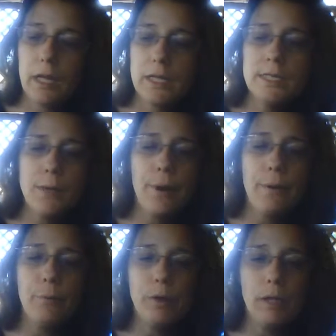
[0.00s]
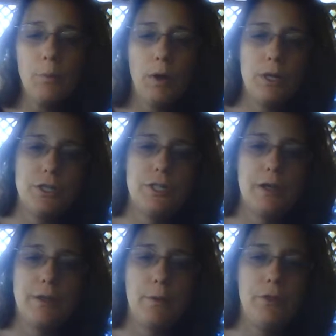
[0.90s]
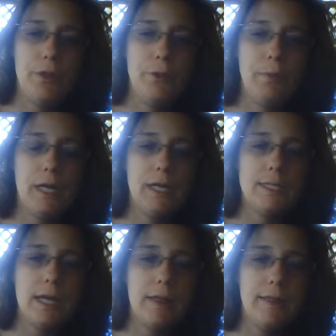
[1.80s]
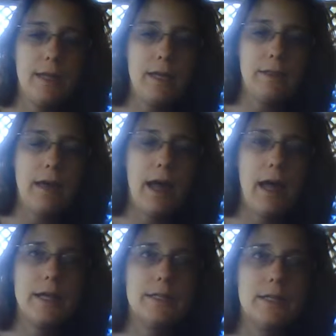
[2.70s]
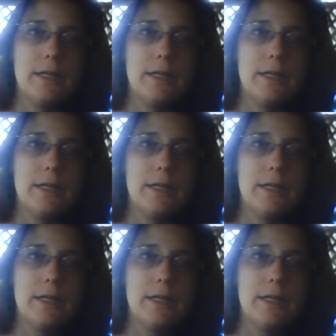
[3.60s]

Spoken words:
And so I really wanted to share that with you because I think that